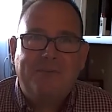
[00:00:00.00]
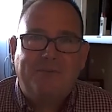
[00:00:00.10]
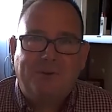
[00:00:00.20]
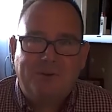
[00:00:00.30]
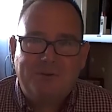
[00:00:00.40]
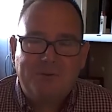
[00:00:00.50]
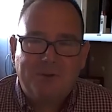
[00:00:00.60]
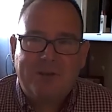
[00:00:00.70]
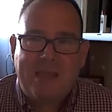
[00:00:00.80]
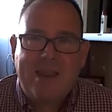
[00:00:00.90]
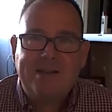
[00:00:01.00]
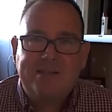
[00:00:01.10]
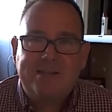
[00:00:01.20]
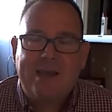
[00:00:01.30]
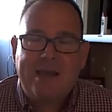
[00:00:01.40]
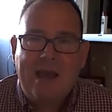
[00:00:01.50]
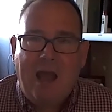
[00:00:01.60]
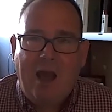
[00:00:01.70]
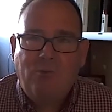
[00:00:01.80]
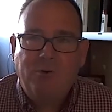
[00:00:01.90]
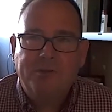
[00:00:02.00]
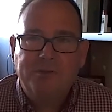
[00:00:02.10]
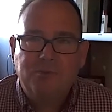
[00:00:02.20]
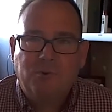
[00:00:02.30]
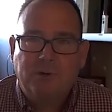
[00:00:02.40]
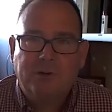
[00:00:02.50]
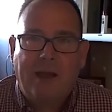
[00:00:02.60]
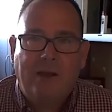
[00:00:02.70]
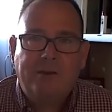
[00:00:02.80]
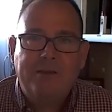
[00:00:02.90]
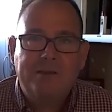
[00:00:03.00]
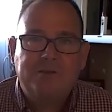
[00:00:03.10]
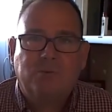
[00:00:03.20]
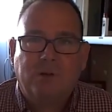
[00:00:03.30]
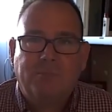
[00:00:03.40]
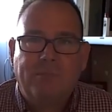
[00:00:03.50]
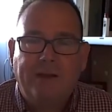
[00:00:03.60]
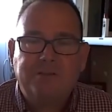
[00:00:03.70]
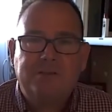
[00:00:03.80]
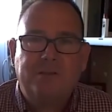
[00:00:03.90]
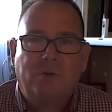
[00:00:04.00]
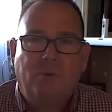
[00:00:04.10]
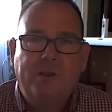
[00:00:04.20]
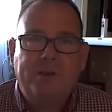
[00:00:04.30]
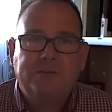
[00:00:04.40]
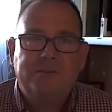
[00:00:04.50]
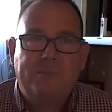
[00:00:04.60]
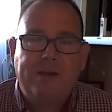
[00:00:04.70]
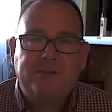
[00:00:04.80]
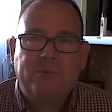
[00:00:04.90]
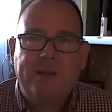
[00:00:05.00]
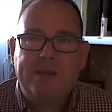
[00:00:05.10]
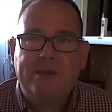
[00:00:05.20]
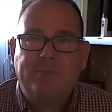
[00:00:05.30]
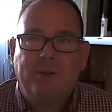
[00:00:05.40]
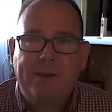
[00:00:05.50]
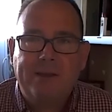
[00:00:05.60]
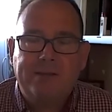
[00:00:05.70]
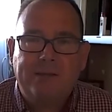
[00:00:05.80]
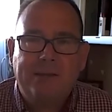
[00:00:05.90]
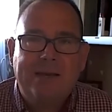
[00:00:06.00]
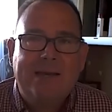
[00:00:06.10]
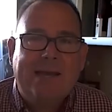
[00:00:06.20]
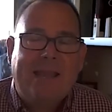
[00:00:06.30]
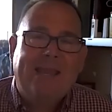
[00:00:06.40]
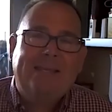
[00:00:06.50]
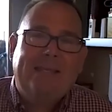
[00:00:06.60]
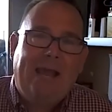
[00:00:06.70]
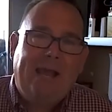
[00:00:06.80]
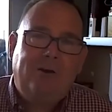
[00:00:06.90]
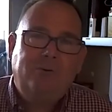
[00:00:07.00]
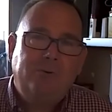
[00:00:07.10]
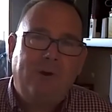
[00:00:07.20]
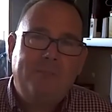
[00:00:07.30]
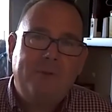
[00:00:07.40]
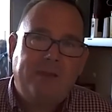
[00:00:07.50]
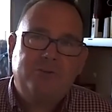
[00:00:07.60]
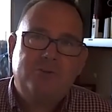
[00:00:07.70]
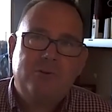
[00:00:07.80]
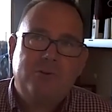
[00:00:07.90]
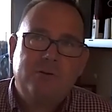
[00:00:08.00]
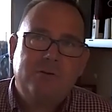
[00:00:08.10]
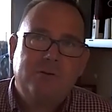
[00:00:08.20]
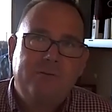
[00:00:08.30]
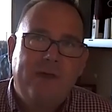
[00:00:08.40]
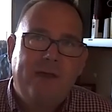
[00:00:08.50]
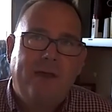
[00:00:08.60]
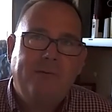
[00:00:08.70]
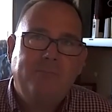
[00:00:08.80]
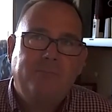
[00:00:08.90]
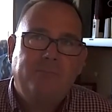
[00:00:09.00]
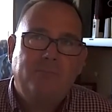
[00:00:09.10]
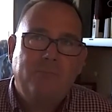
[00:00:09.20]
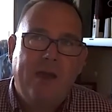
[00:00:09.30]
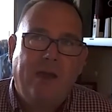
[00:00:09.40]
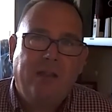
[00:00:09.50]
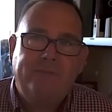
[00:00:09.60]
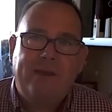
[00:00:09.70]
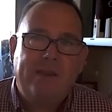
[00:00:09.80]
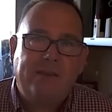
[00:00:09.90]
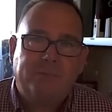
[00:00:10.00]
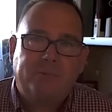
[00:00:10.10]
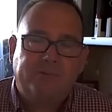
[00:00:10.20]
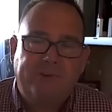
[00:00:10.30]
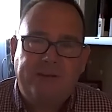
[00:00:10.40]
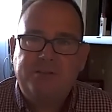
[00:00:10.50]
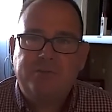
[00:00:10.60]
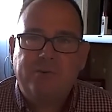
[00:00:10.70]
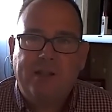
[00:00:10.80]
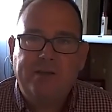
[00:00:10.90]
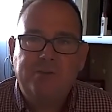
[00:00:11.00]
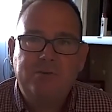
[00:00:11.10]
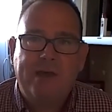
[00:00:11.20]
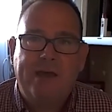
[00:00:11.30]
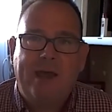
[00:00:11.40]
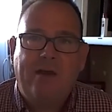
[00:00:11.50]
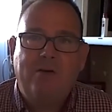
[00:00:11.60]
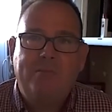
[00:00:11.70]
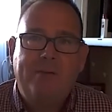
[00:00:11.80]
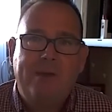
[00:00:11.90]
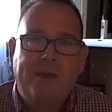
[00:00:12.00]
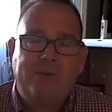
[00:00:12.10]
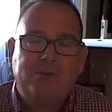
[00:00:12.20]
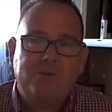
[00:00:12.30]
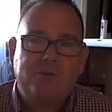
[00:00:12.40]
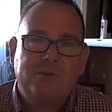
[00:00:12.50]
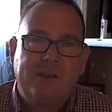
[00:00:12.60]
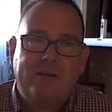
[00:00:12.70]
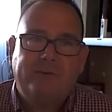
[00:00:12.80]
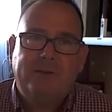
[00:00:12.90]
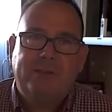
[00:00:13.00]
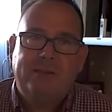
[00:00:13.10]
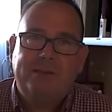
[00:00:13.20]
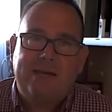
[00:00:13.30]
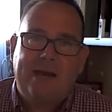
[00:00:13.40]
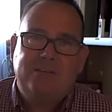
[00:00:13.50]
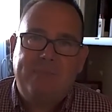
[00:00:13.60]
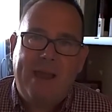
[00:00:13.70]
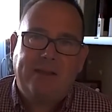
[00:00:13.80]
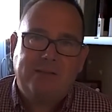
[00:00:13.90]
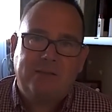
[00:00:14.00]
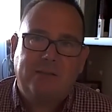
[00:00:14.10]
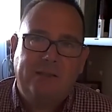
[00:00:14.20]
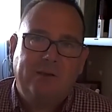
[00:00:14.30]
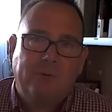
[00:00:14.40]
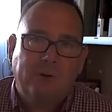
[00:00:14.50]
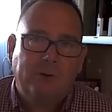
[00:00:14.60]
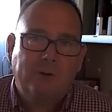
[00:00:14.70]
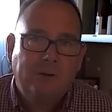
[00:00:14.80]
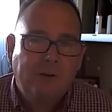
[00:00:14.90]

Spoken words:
if you look at it and say, how will this work? How can this work best? What is the best way to implement it? And how do I make sure that I'm elevating the profession while I do that? How am I making sure that everything ties back to the cleaning work?